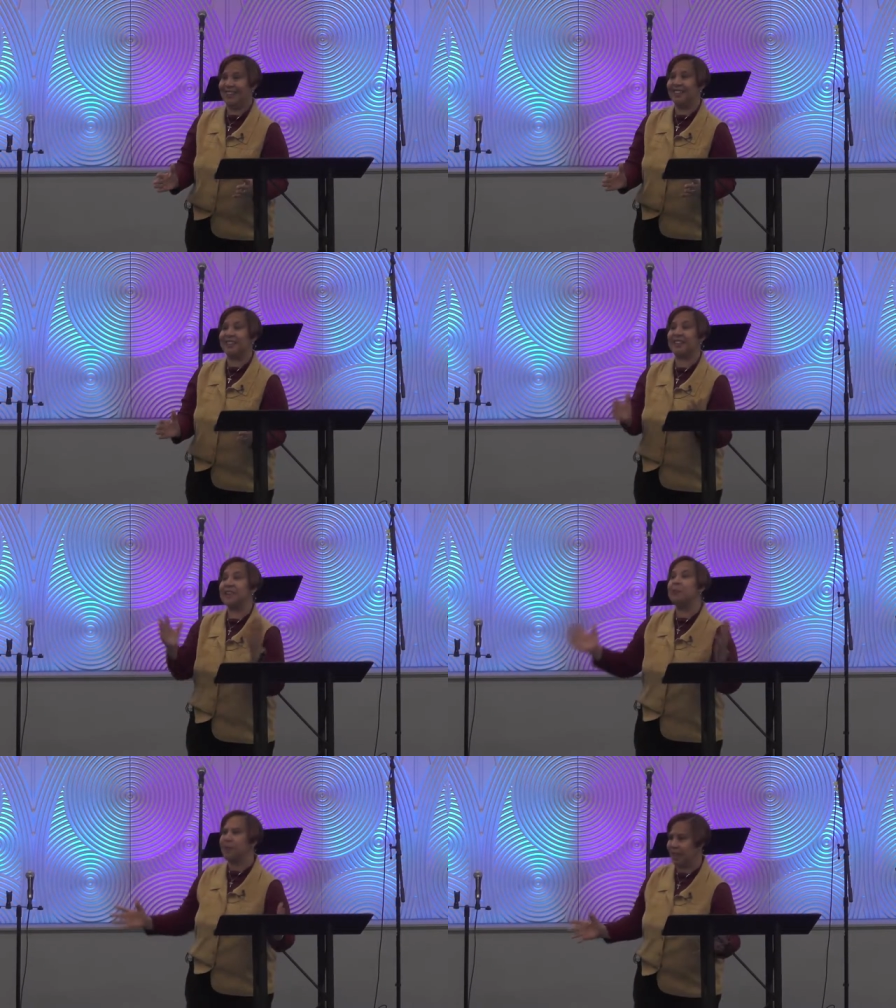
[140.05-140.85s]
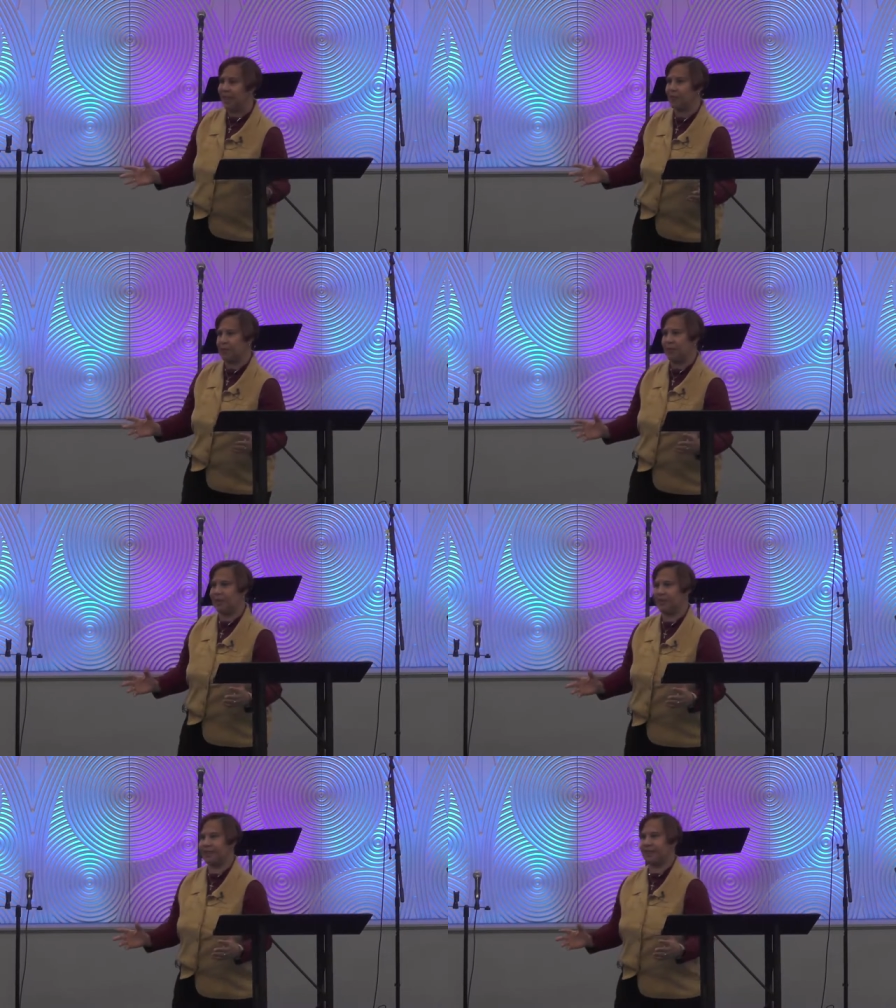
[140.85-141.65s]
It just seemed like
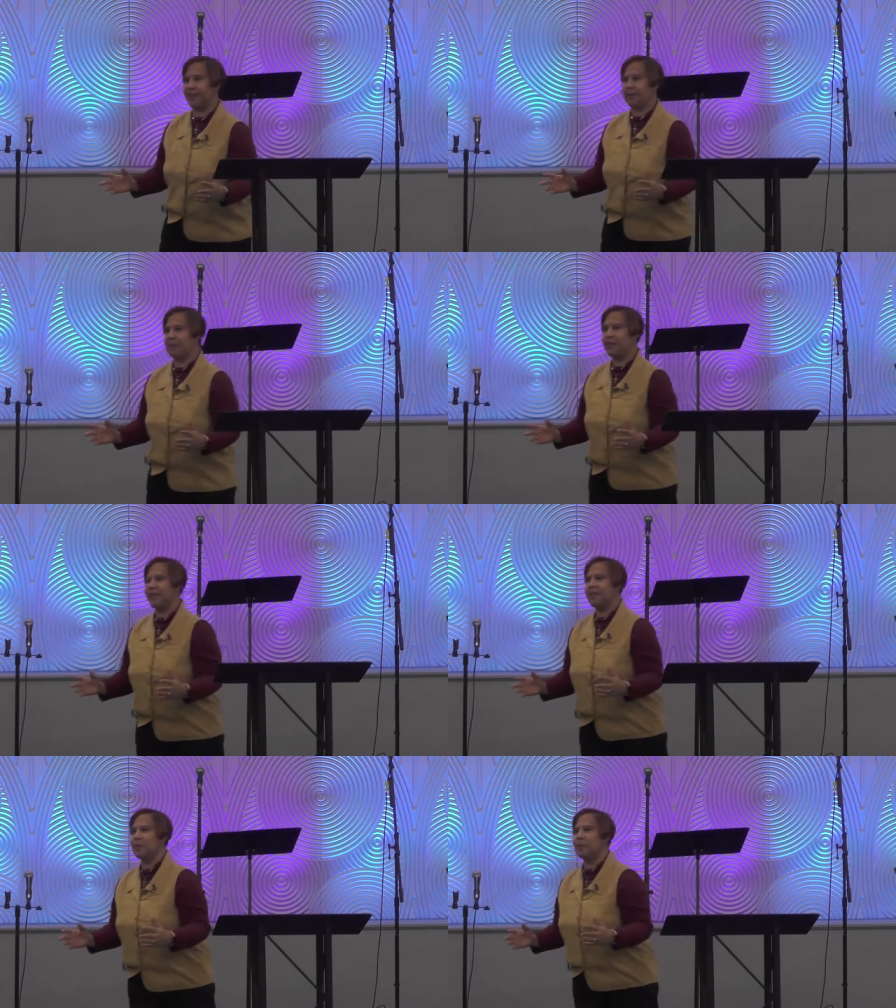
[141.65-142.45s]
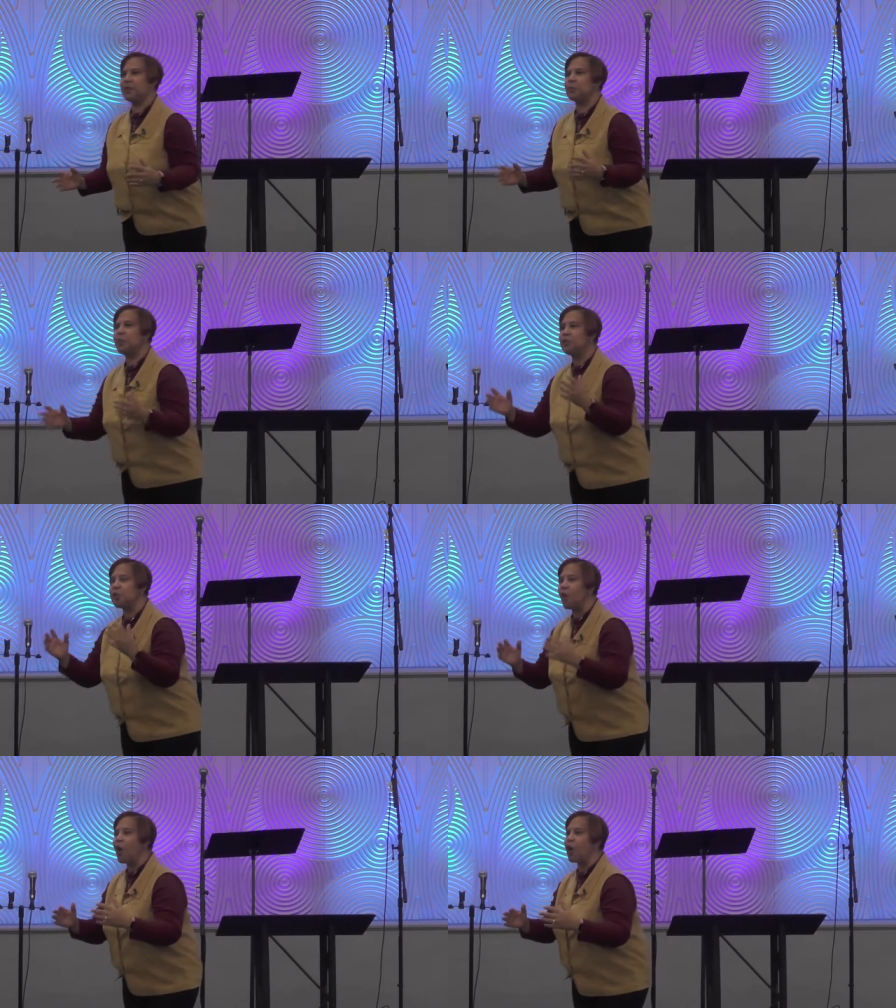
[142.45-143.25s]
everybody was the same. Because when you
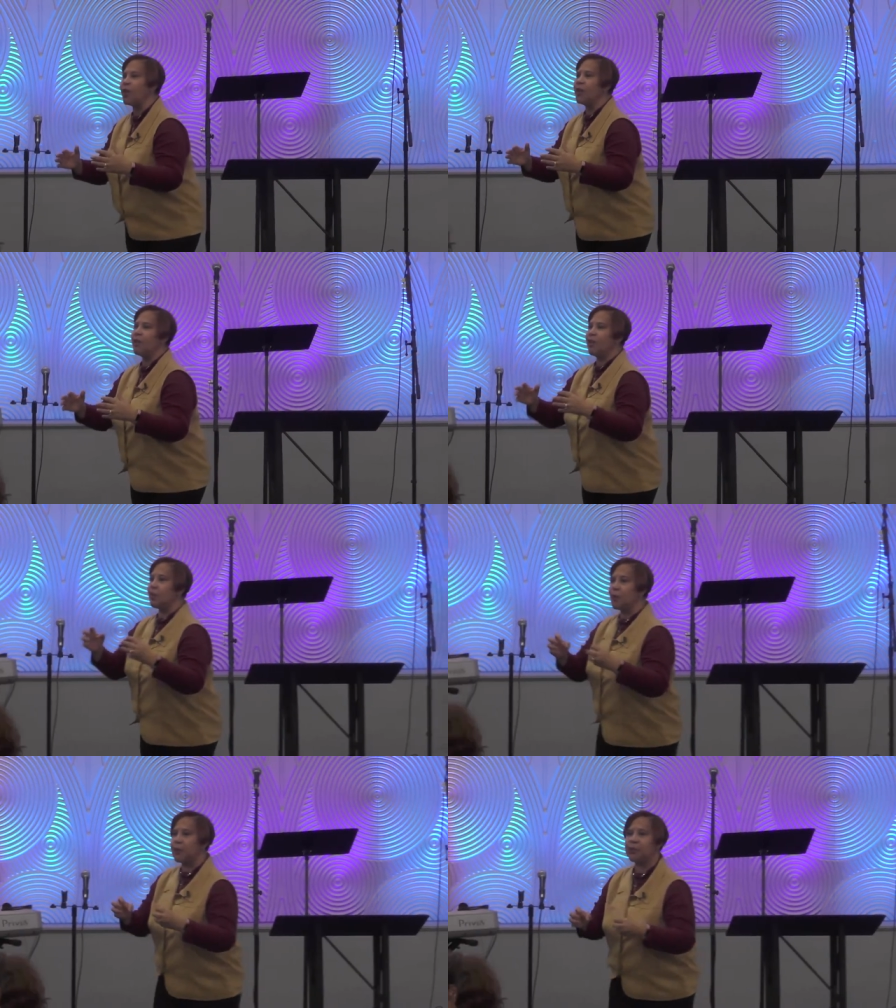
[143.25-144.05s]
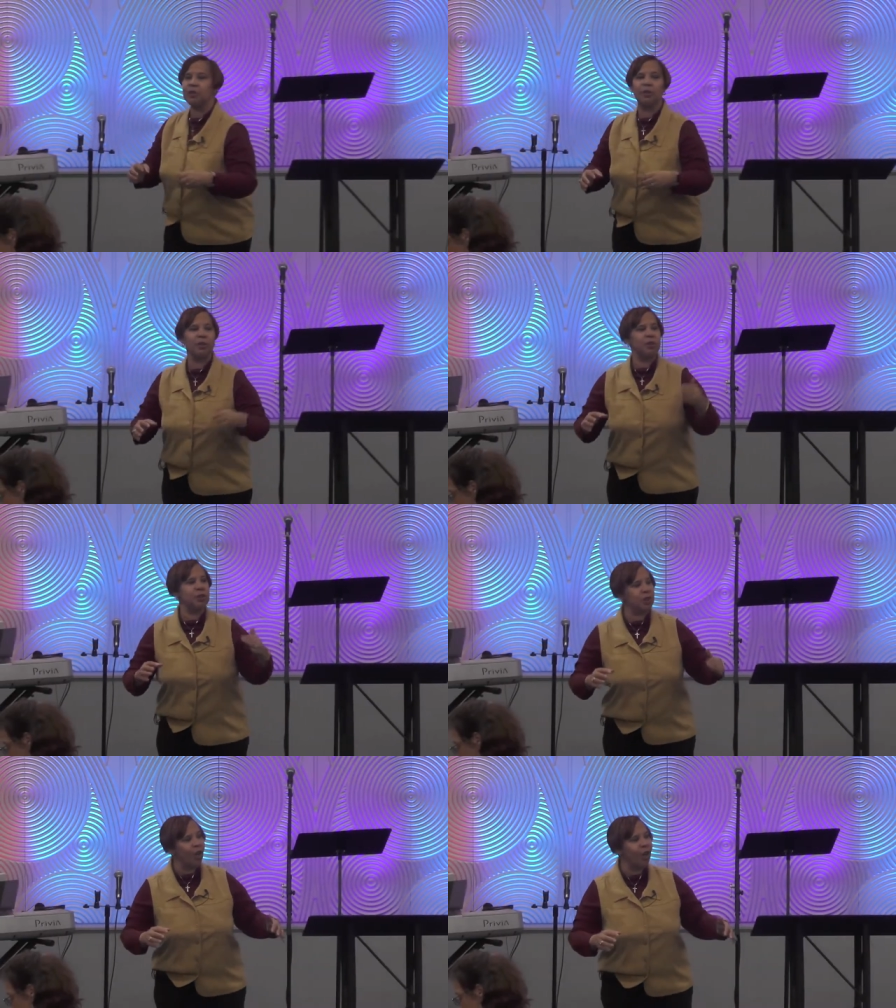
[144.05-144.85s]
saw corruption or you
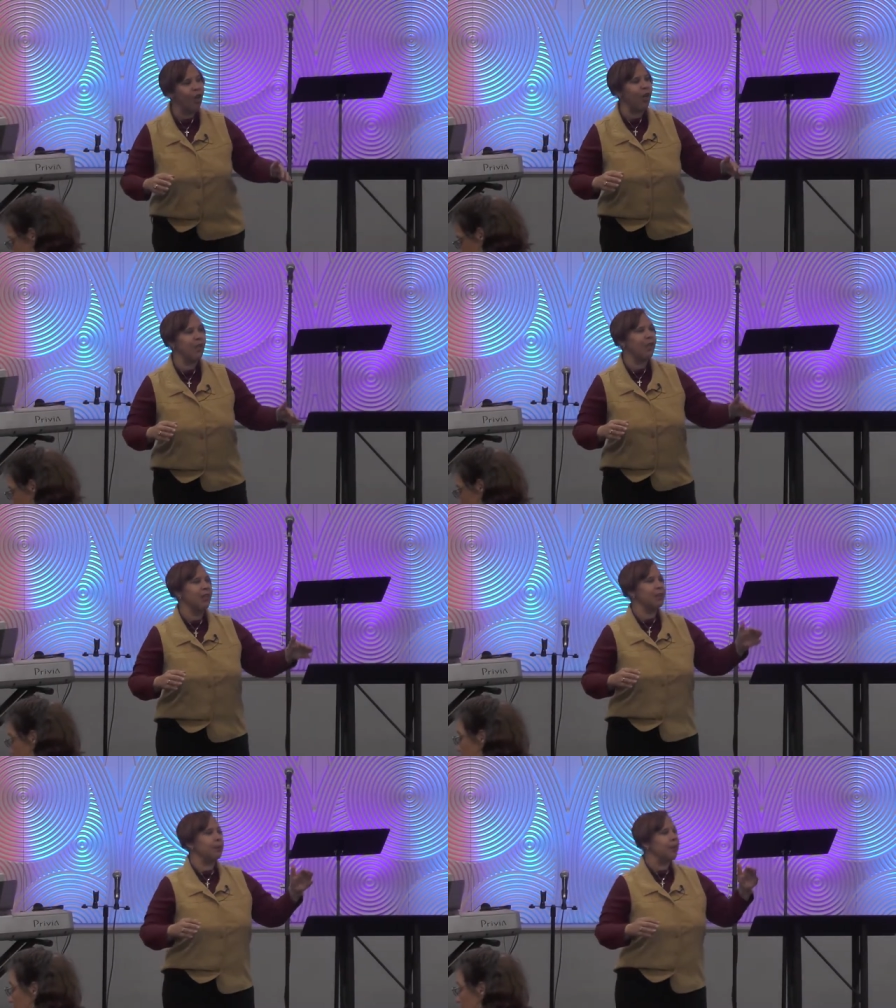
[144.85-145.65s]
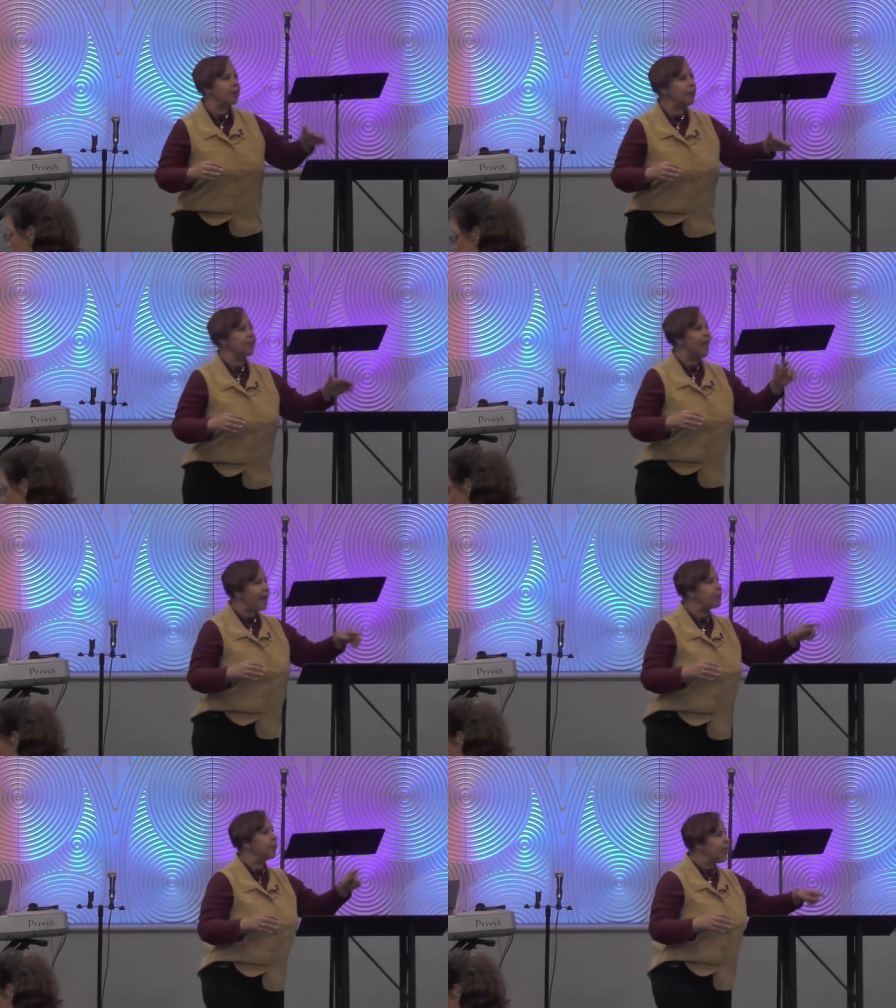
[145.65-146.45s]
saw people
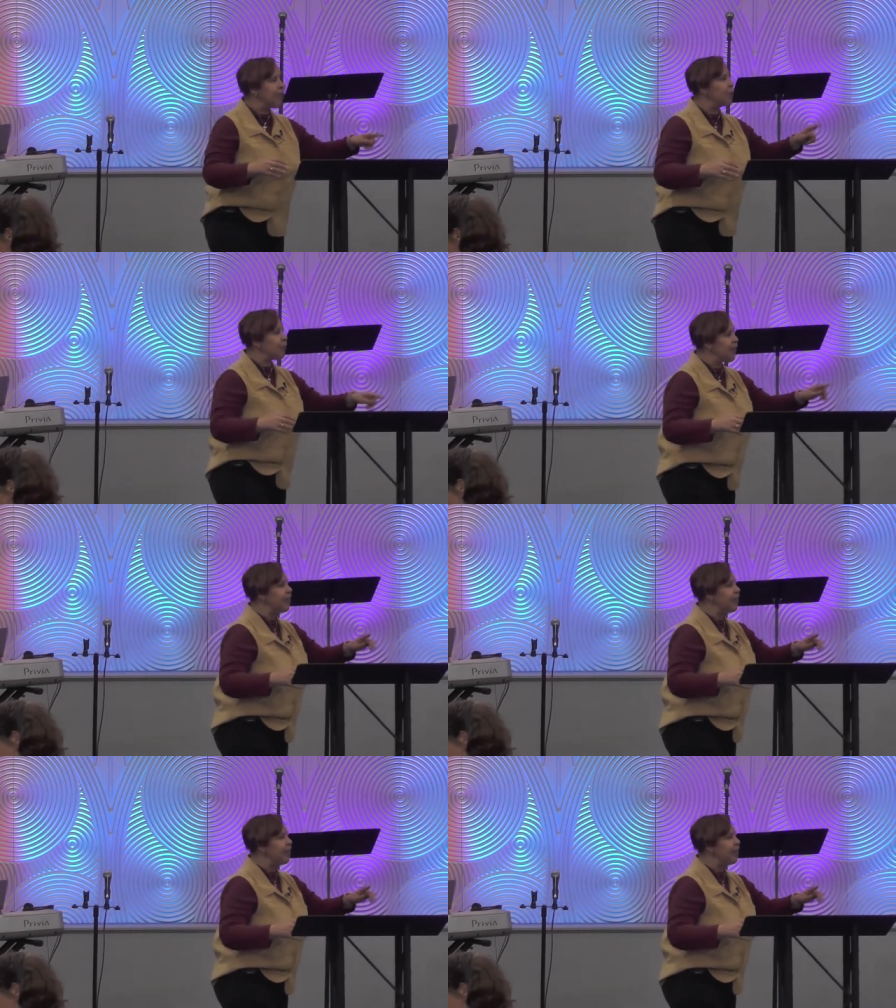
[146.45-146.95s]
not being what